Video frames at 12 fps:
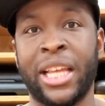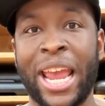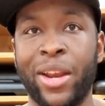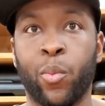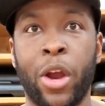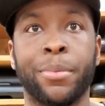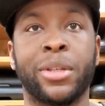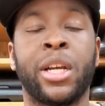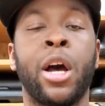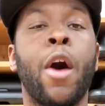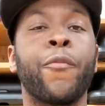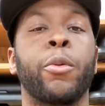to 8 reps
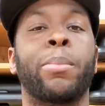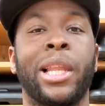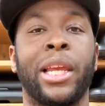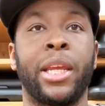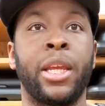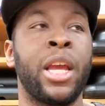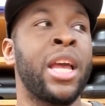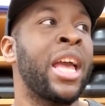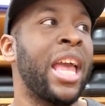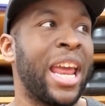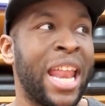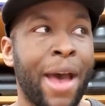comfortably
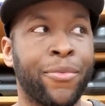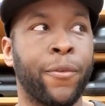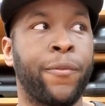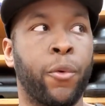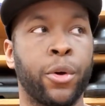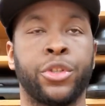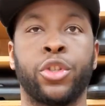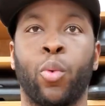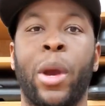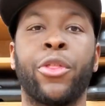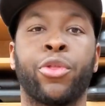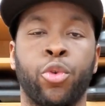and have to force your
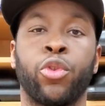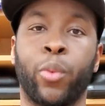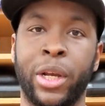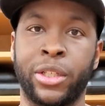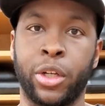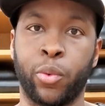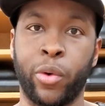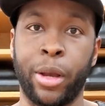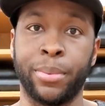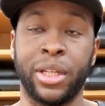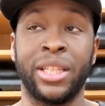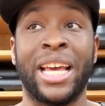way through the rest of the
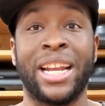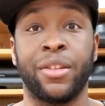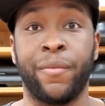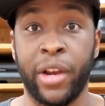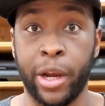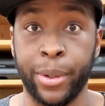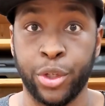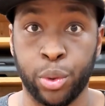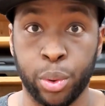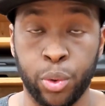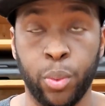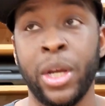reps. That is very
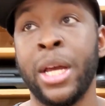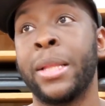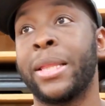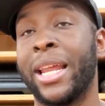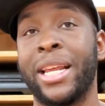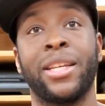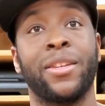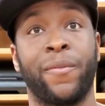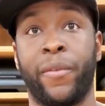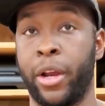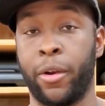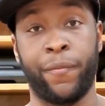true. That is
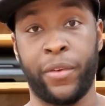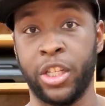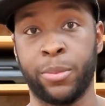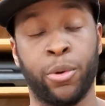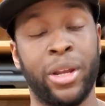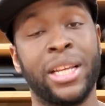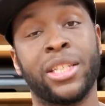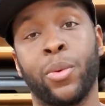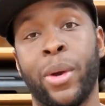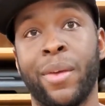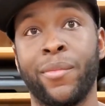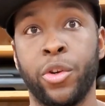very feasible, and it's a
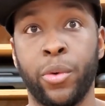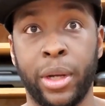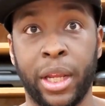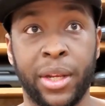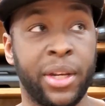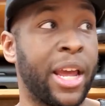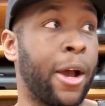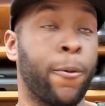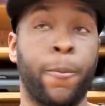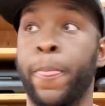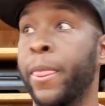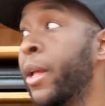way of doing it. Now,
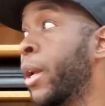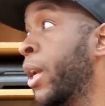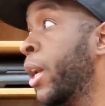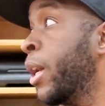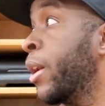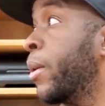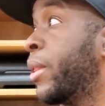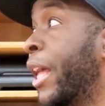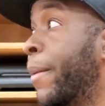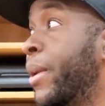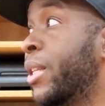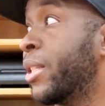with
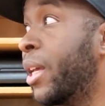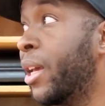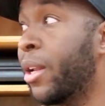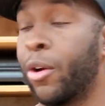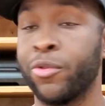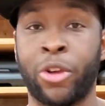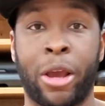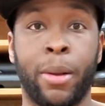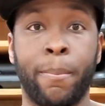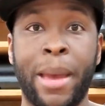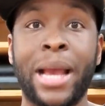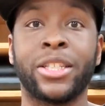that being said, on trying
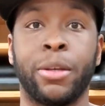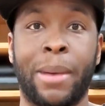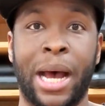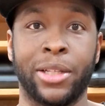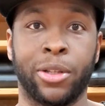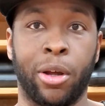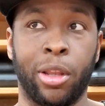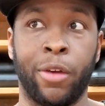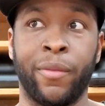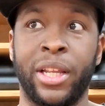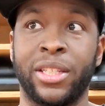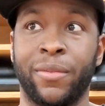to maximize all
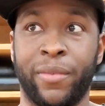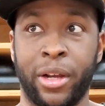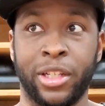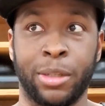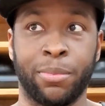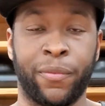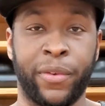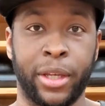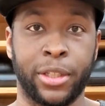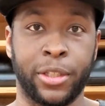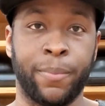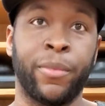of it, it's a very simple
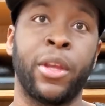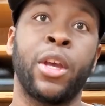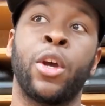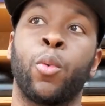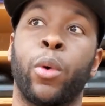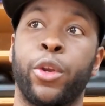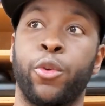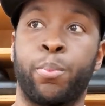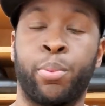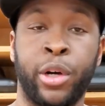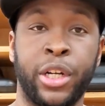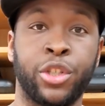fix. When you
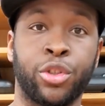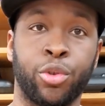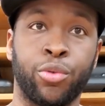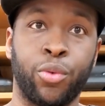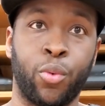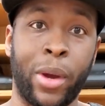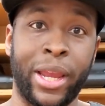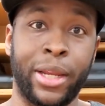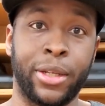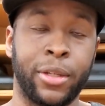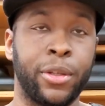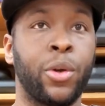push through the
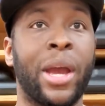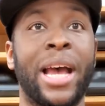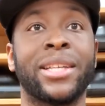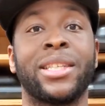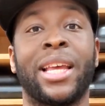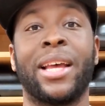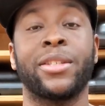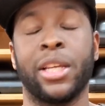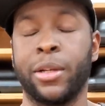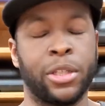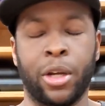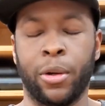weight, you actually just
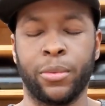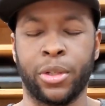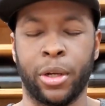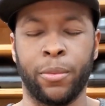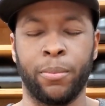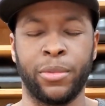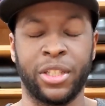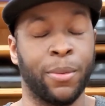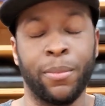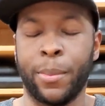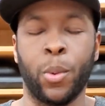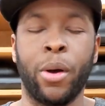the
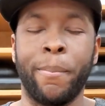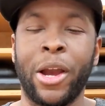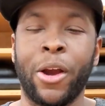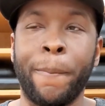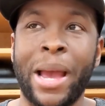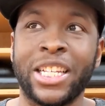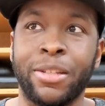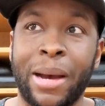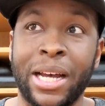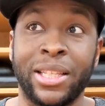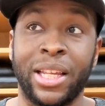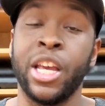number one way of
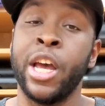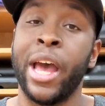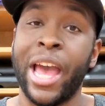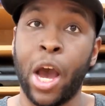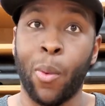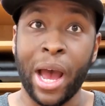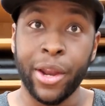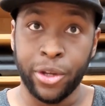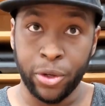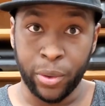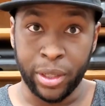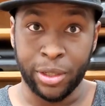maximizing it. How I
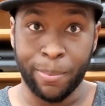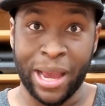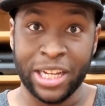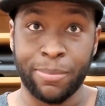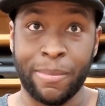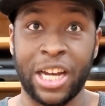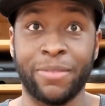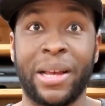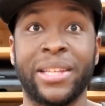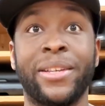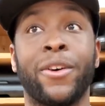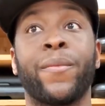do it to maximize
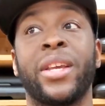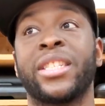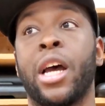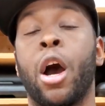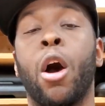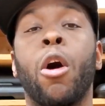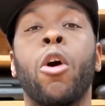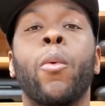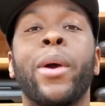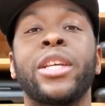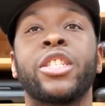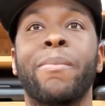myself is I
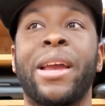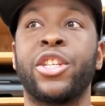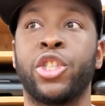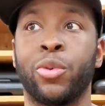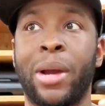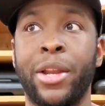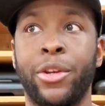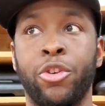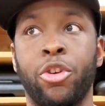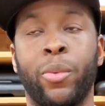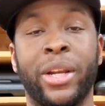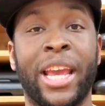always make sure I
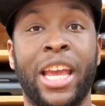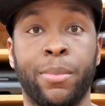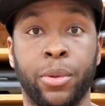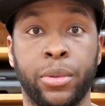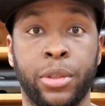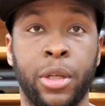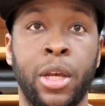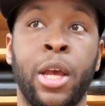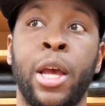do it with cables.